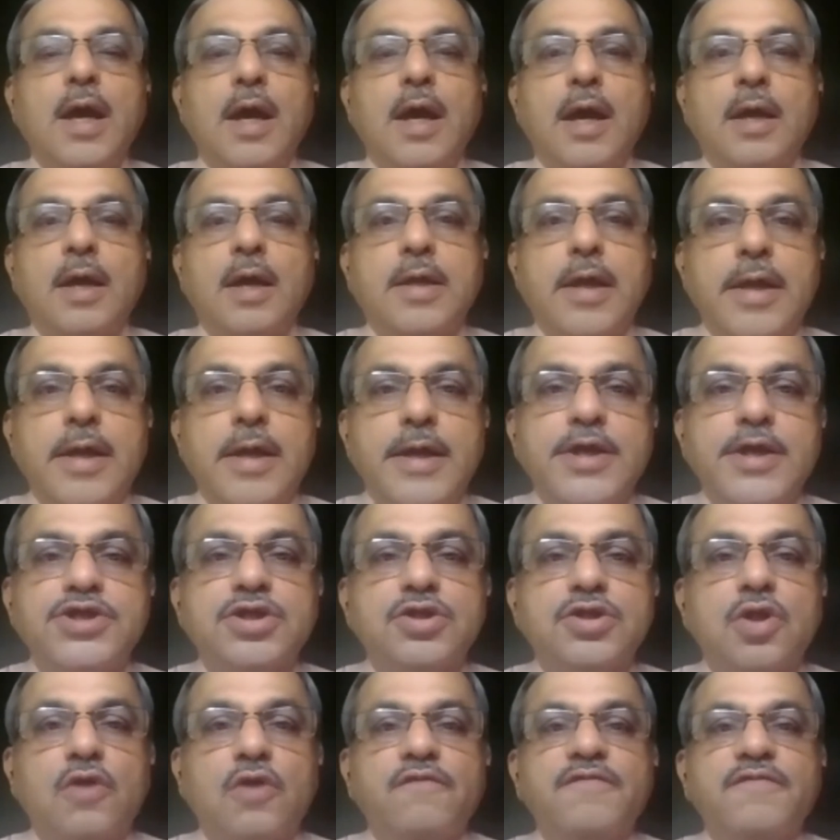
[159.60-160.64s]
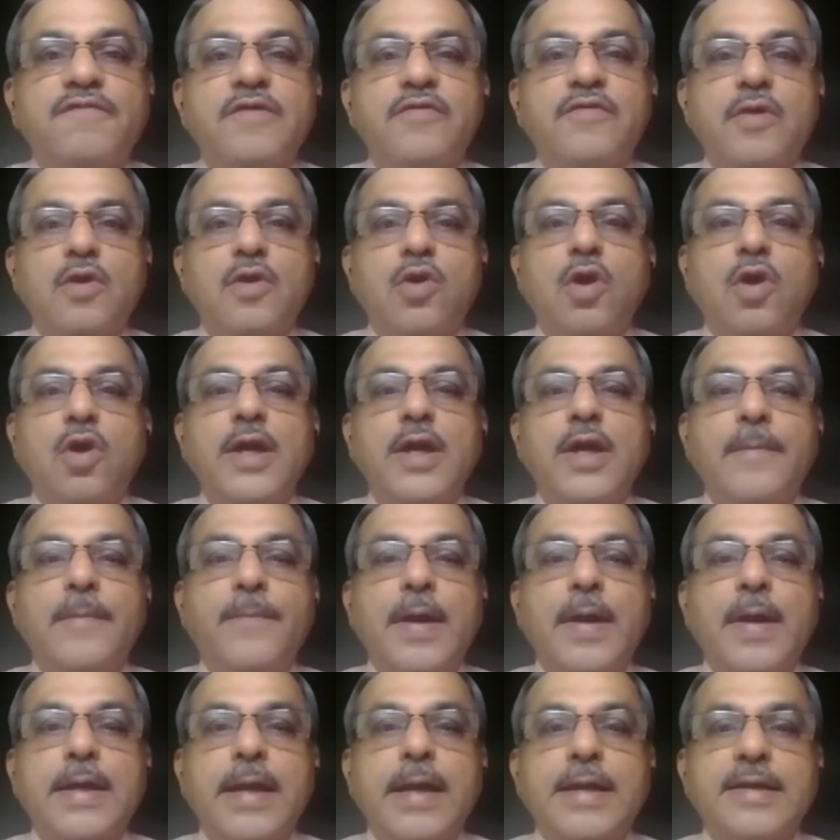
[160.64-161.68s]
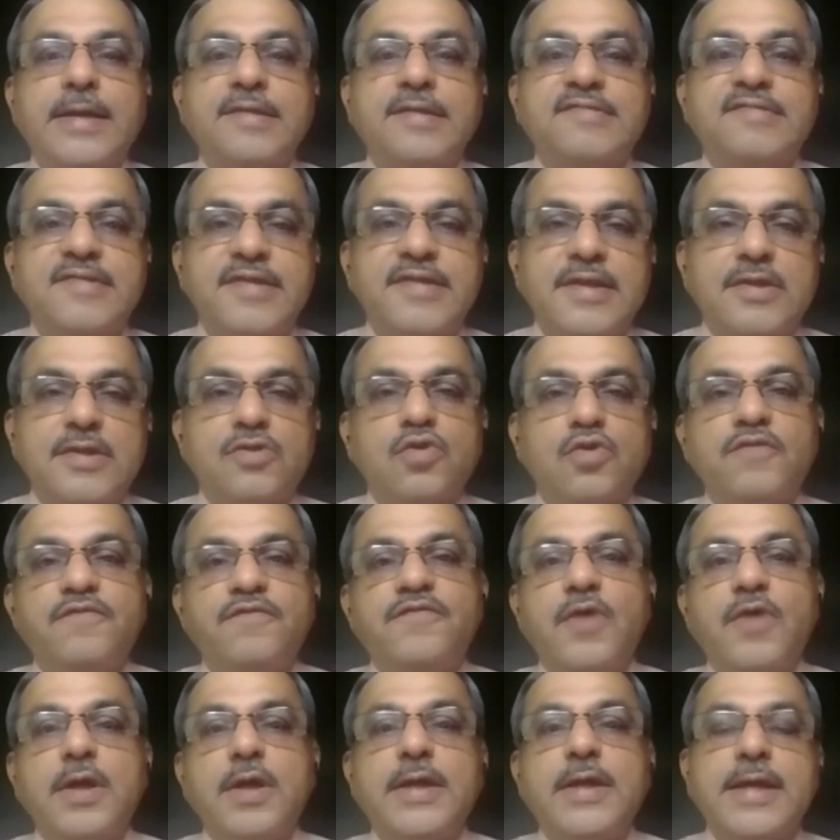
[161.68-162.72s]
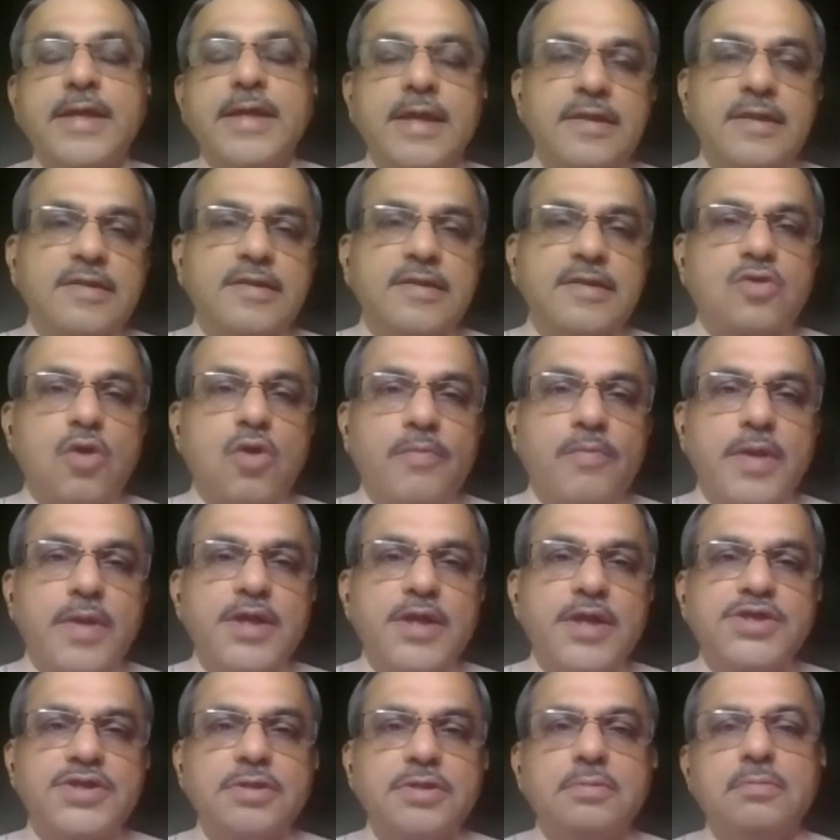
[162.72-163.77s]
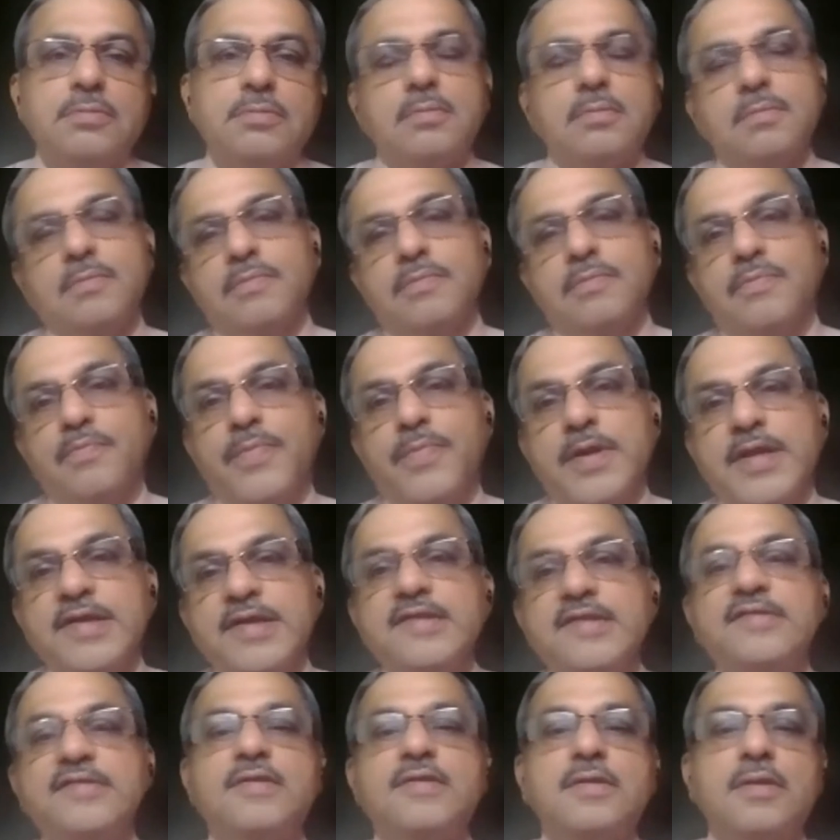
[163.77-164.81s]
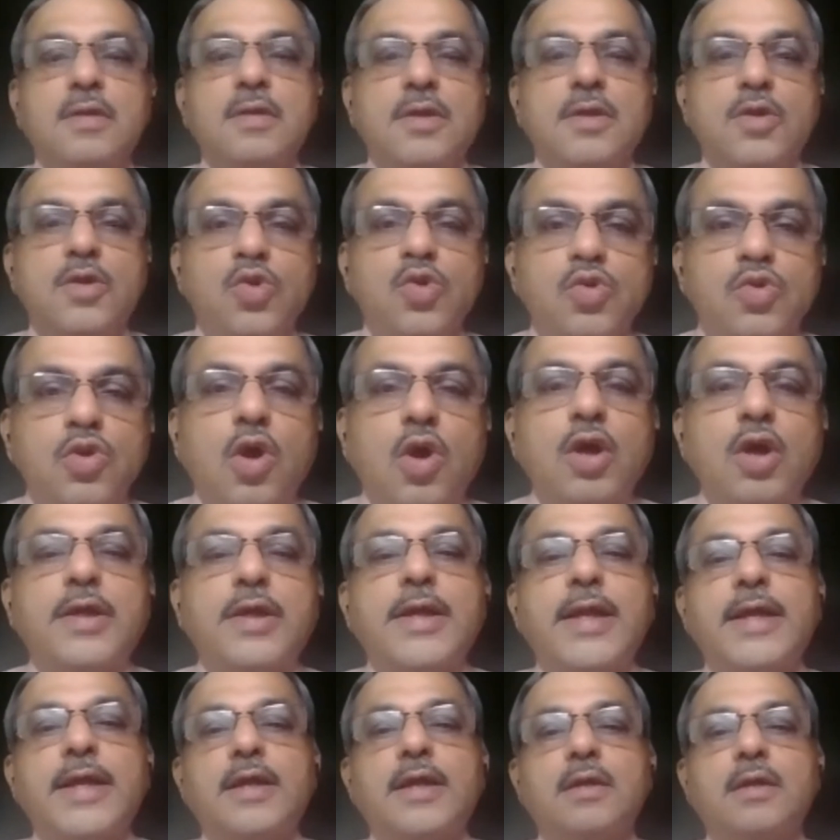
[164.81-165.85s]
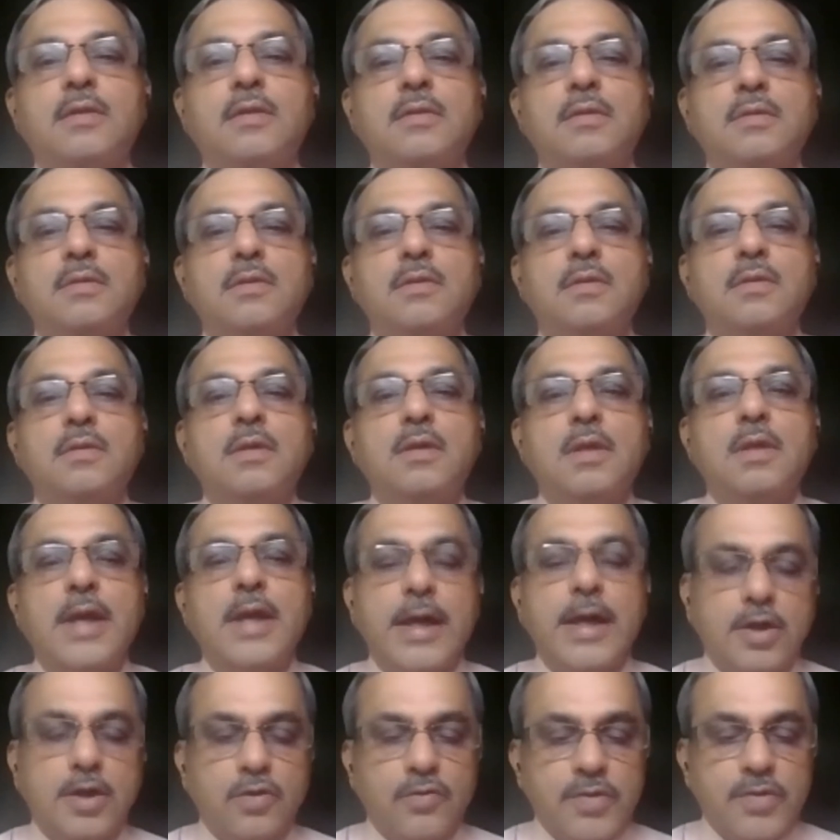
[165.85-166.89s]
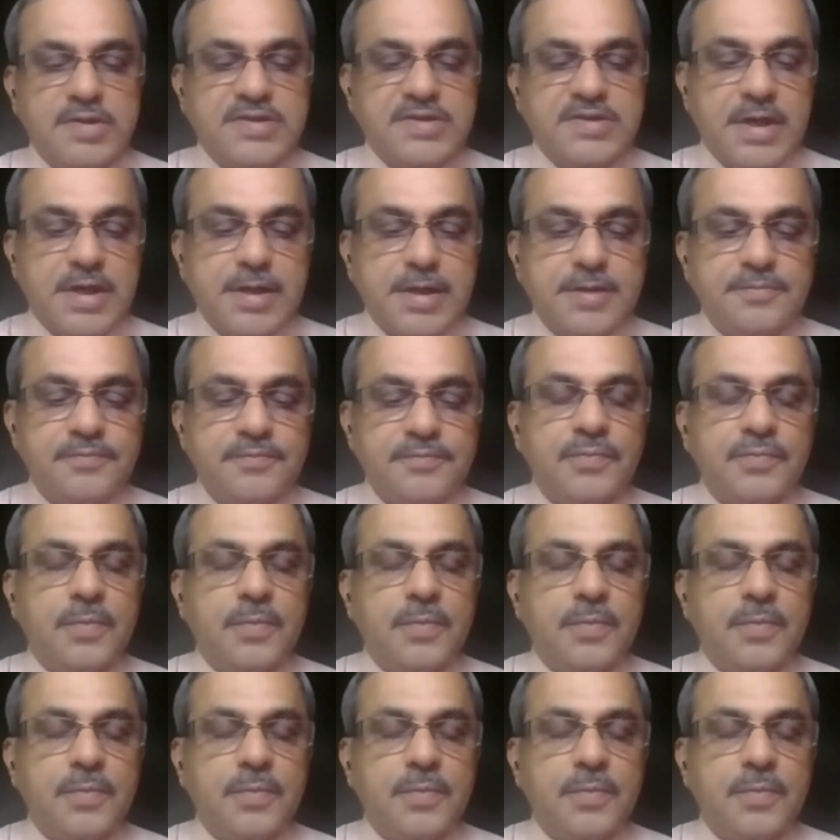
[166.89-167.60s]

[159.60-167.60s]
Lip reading: a condition of liver called hepatitis C. So if you are taking this combination, please do not take atorvastatin.